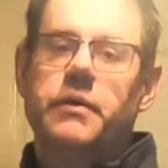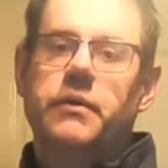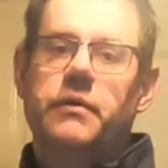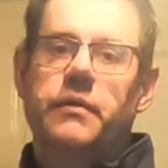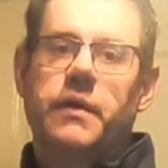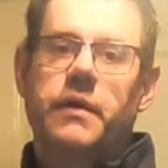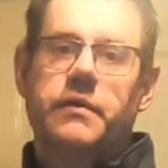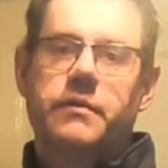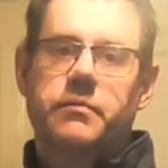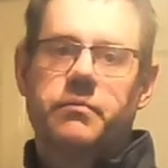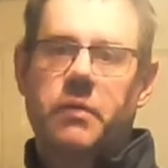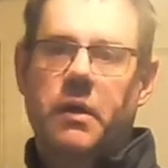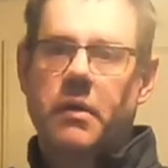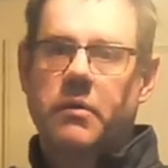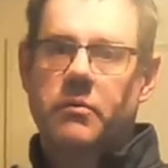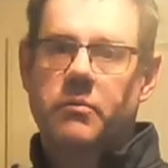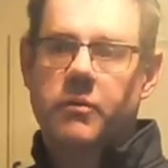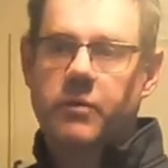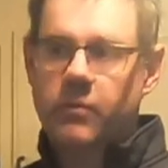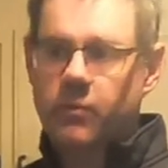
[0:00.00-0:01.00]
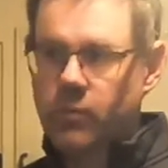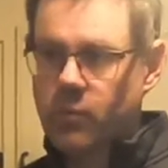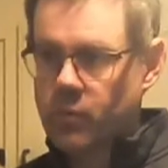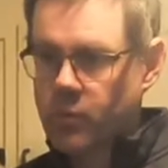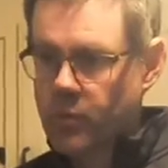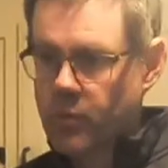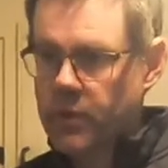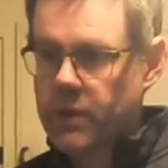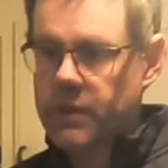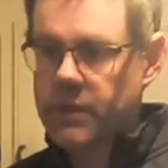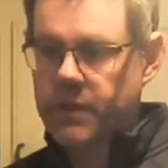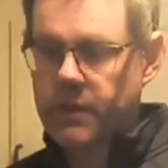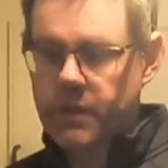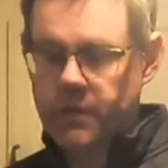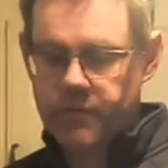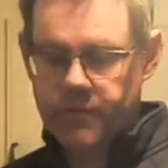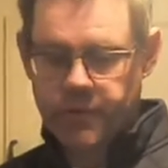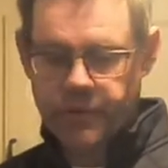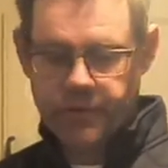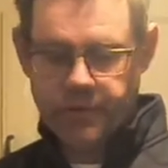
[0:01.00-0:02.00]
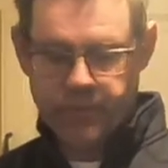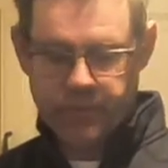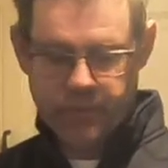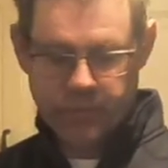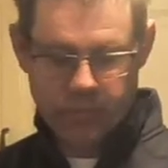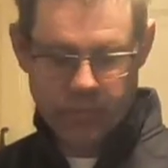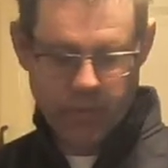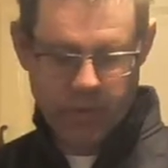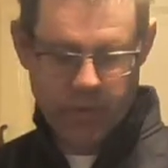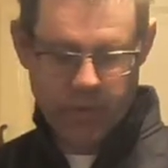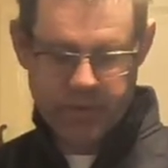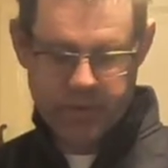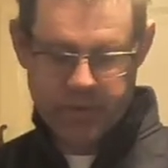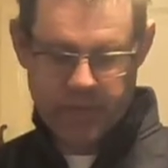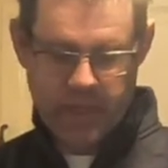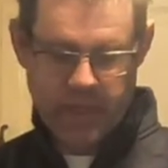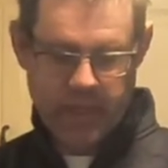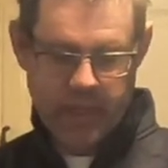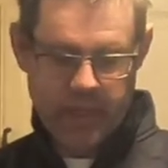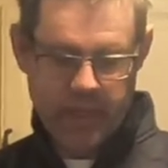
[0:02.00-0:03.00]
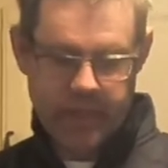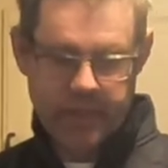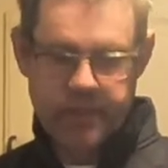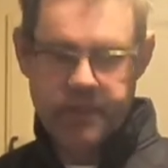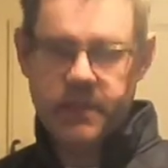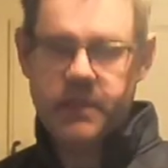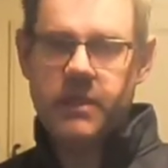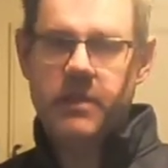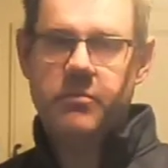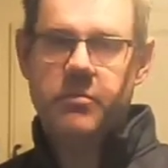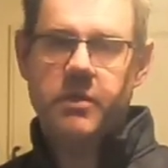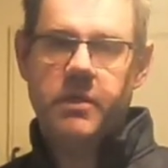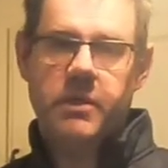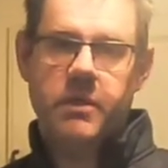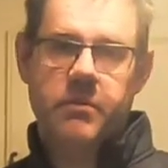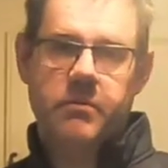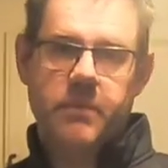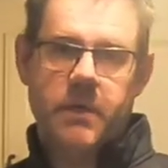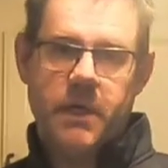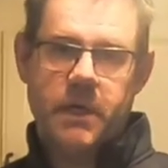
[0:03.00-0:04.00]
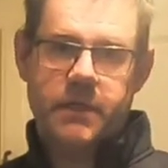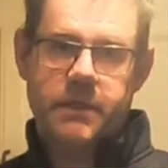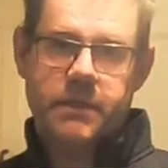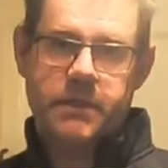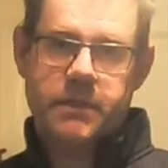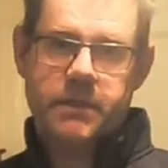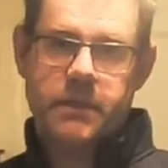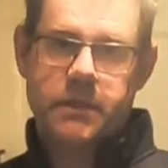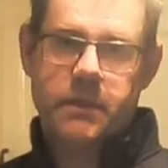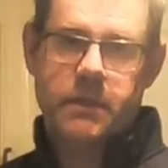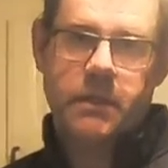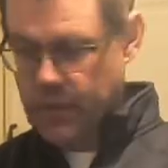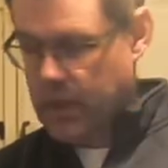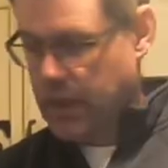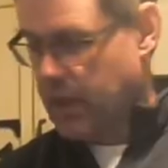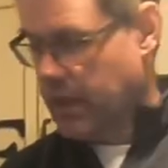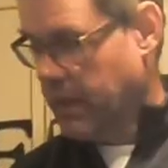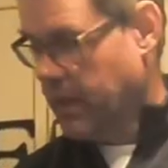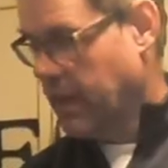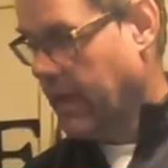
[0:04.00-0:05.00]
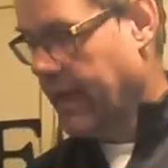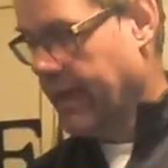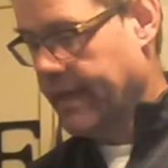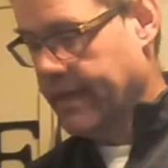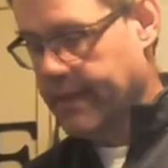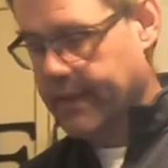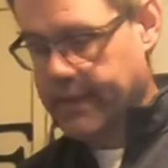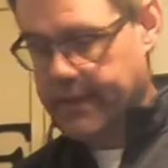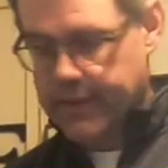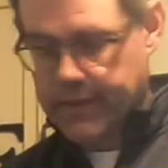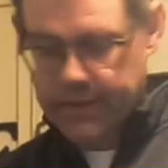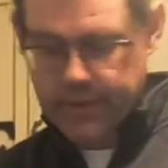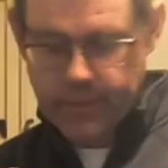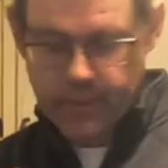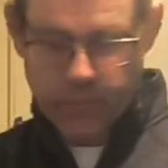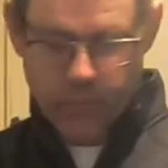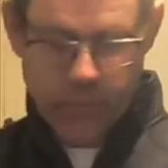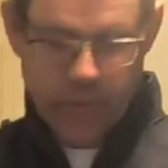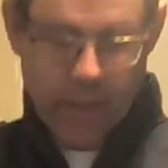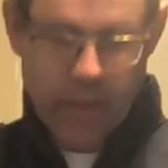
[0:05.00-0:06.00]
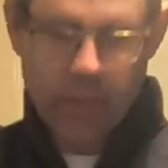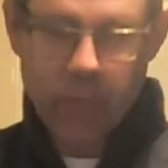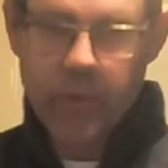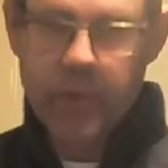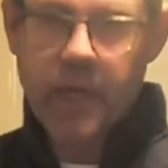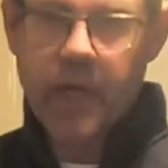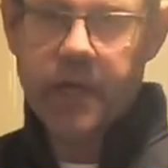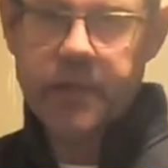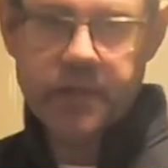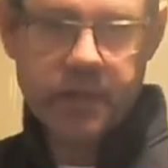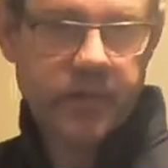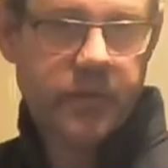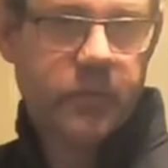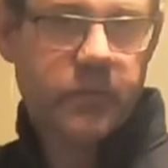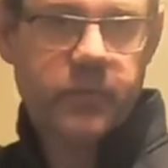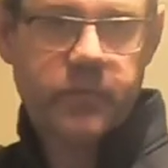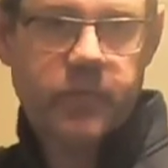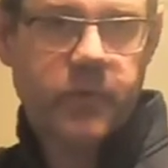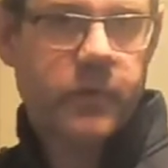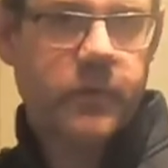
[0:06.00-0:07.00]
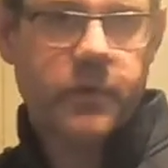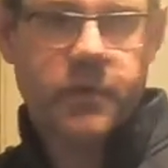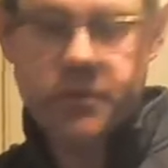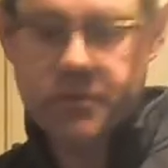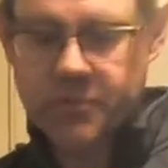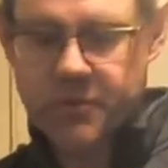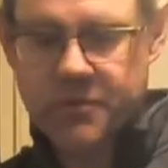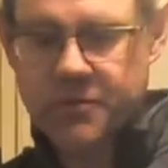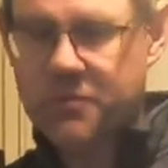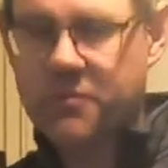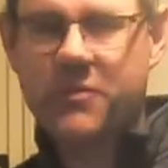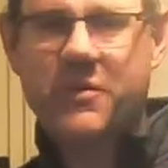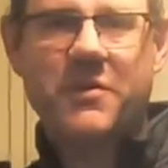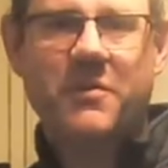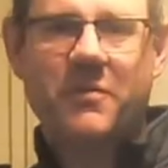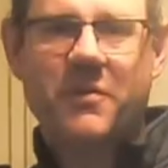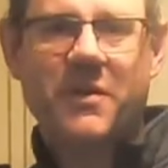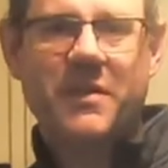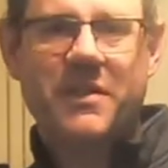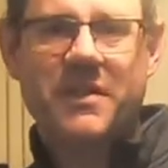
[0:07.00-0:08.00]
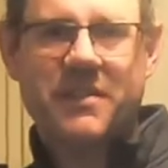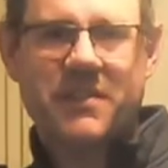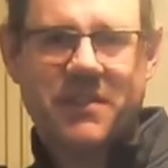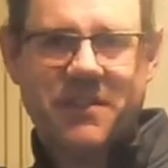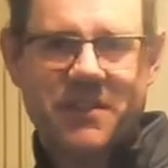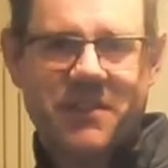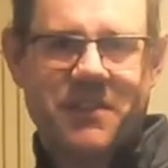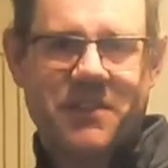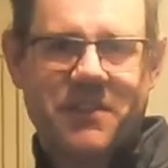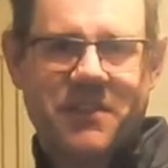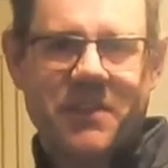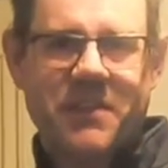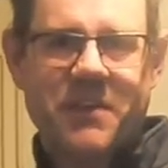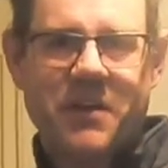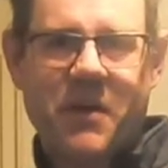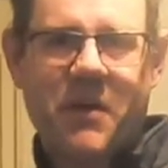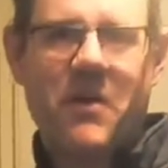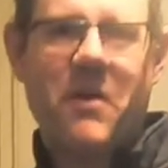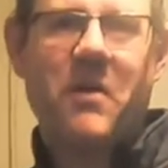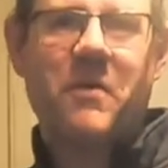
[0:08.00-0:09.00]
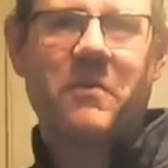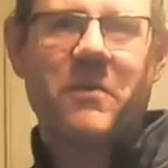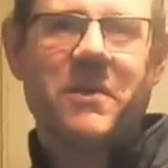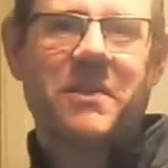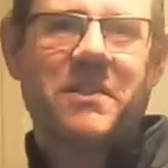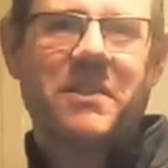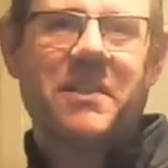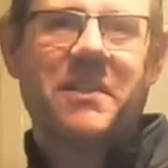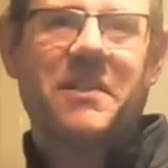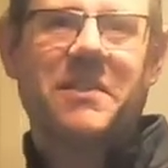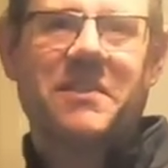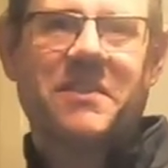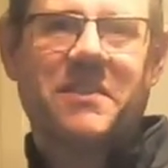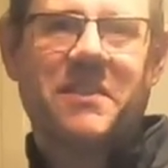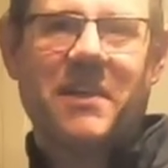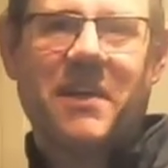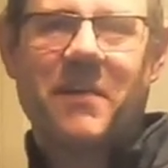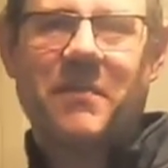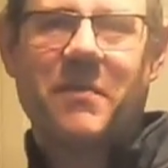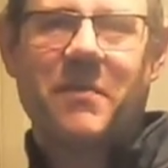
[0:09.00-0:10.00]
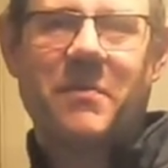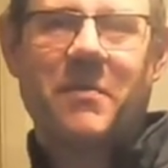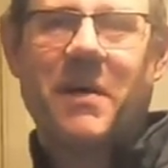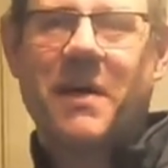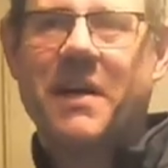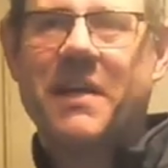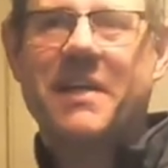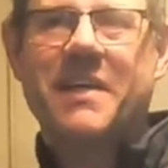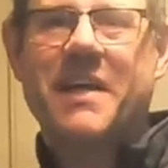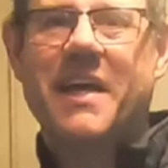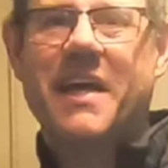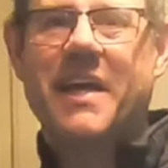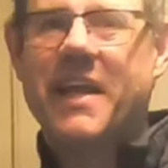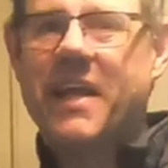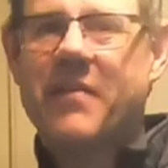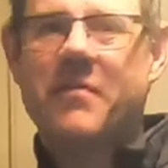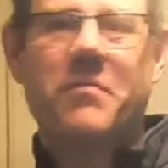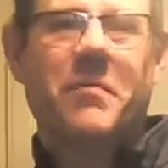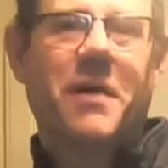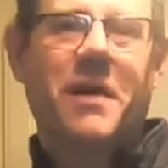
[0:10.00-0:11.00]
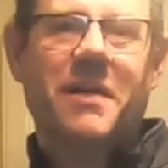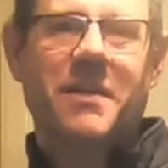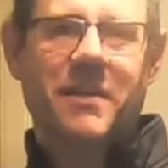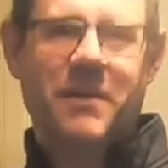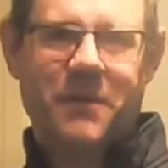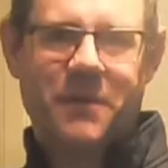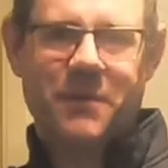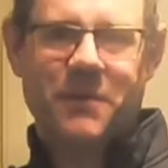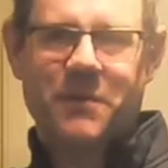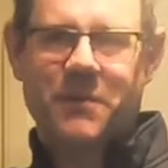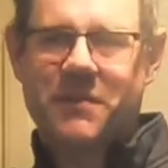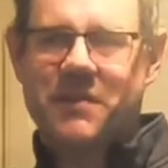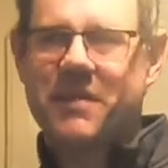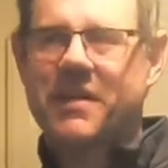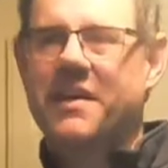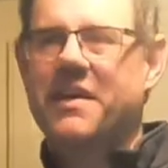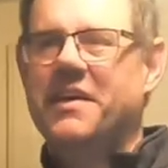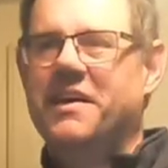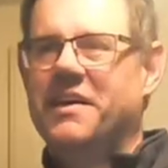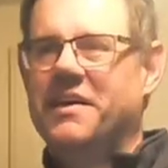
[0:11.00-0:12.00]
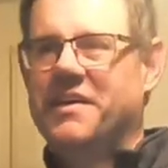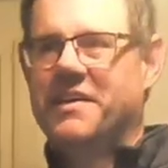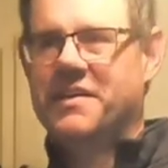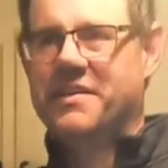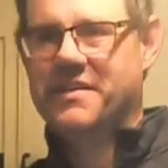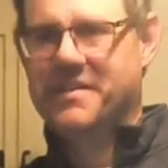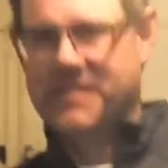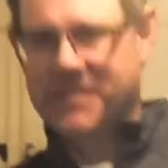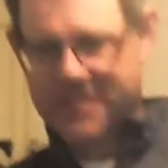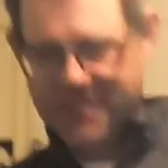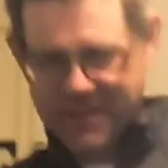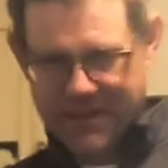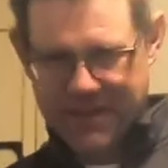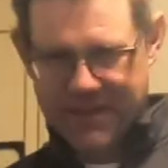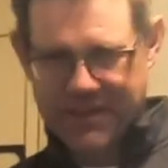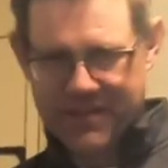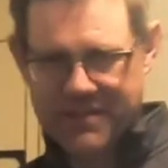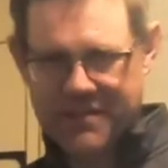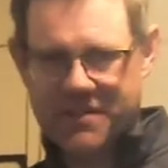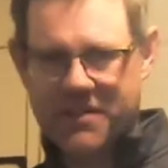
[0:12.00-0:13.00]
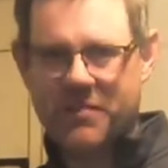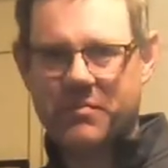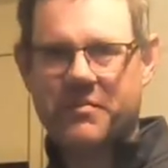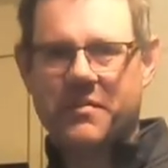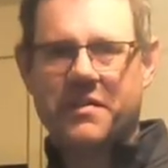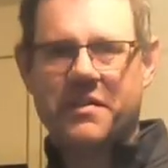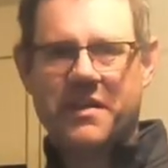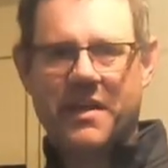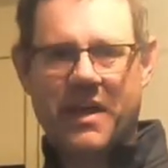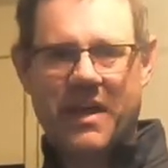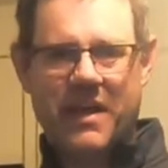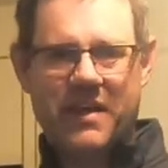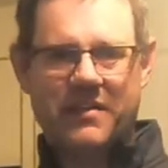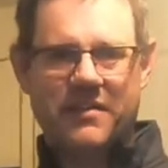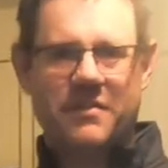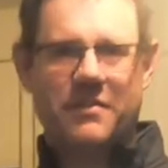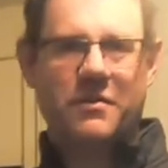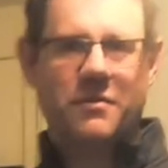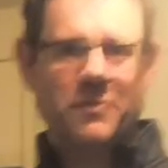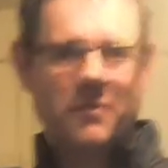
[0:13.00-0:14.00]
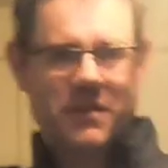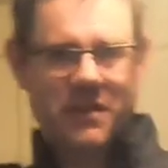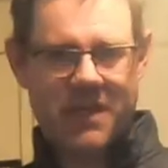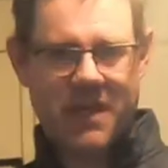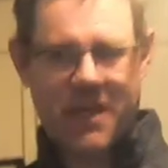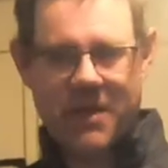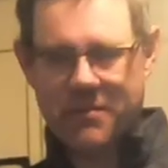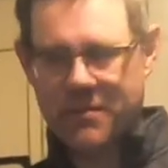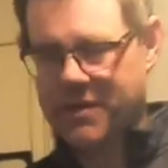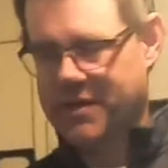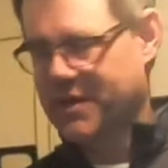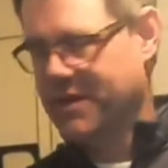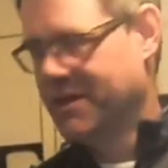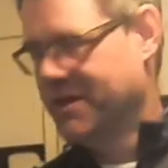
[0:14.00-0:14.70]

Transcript: year that's probably really overdue was a T P M S. Uh, I'll, we, we got this one for Christmas. We, we just send out our wish list to everybody, and everybody knows to get us something that has to do with camping.